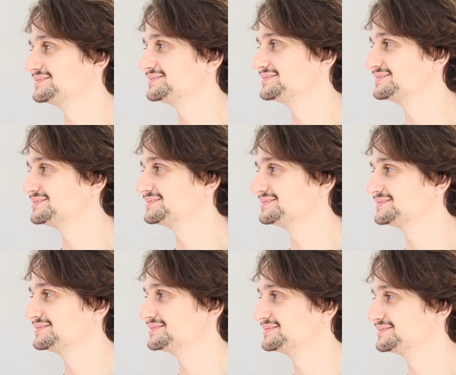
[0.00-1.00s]

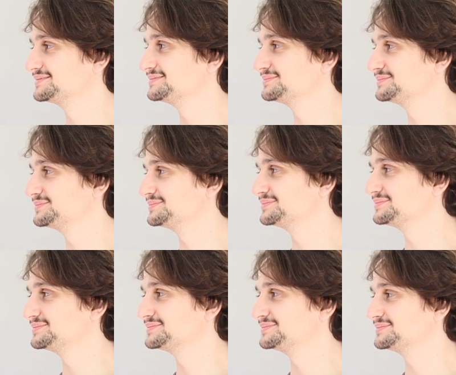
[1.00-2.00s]

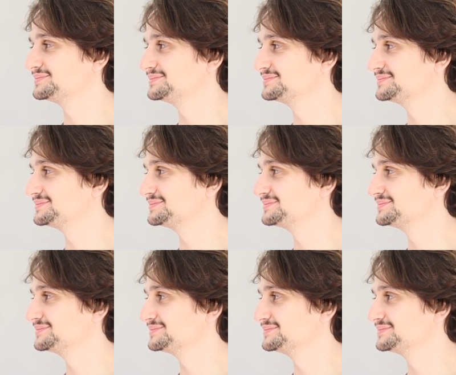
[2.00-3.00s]

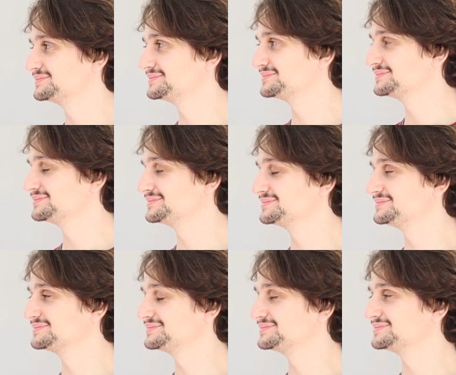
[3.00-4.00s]

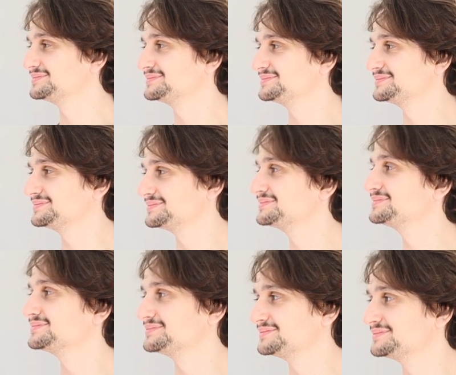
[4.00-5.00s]

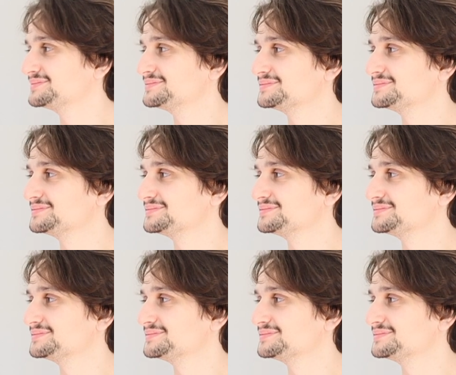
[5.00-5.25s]
[no speech]